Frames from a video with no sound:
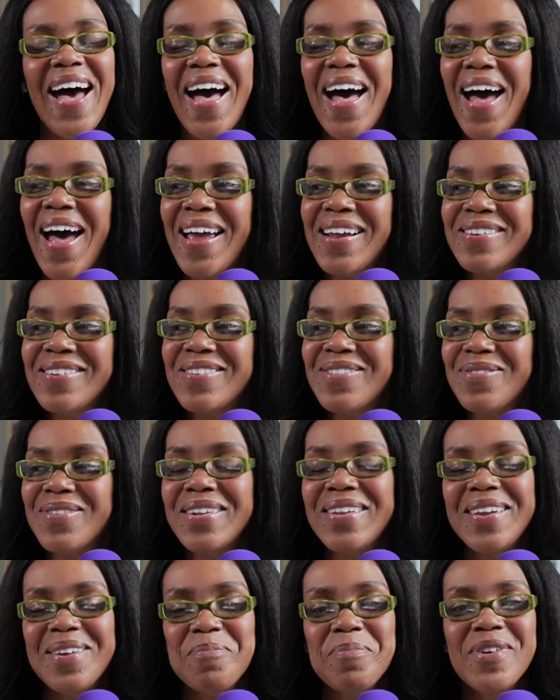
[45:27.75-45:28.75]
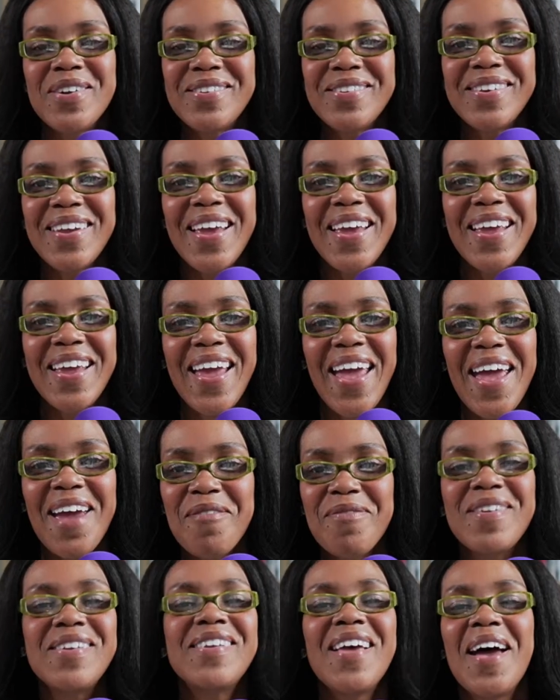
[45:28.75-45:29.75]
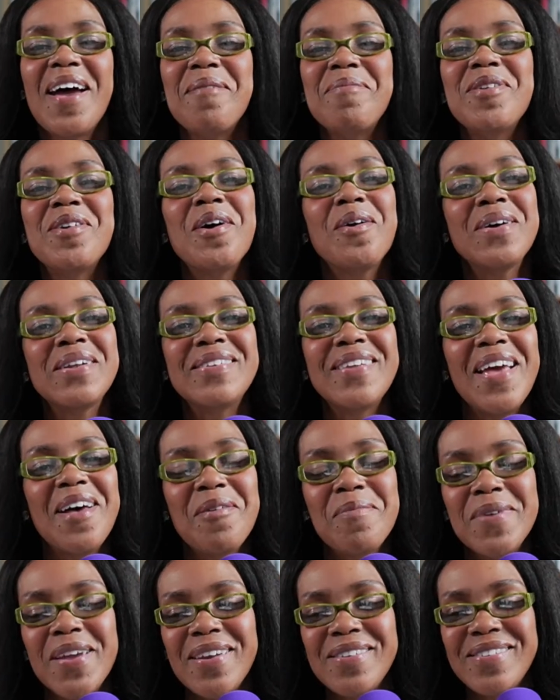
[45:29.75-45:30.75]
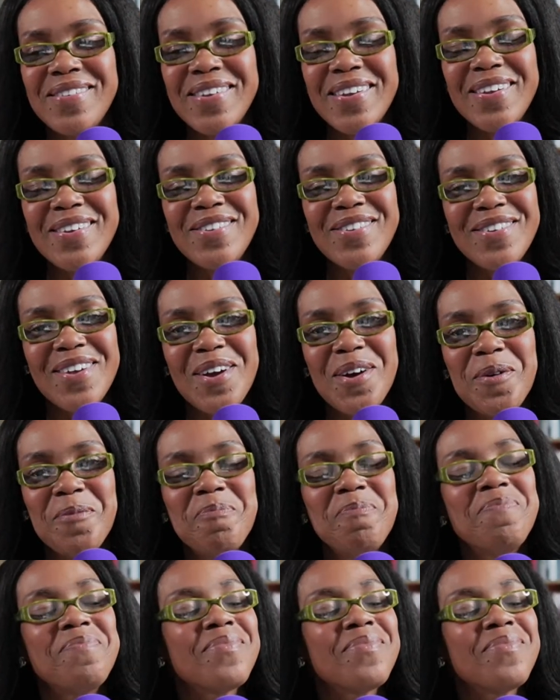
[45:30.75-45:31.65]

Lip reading: I just really appreciate every time you go into LBHT's show,